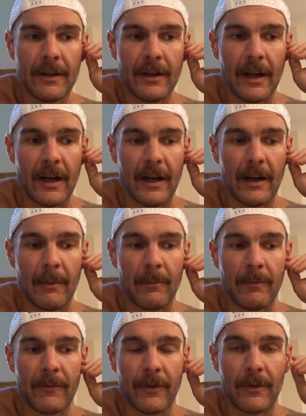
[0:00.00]

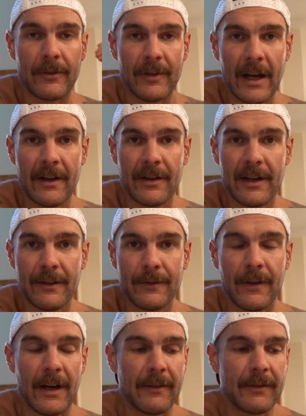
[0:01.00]
for Saturday's
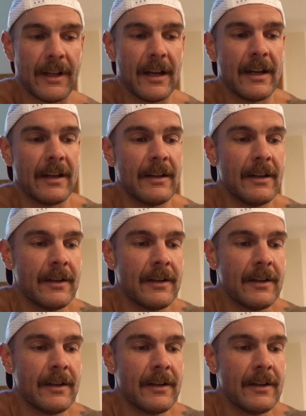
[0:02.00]
5K.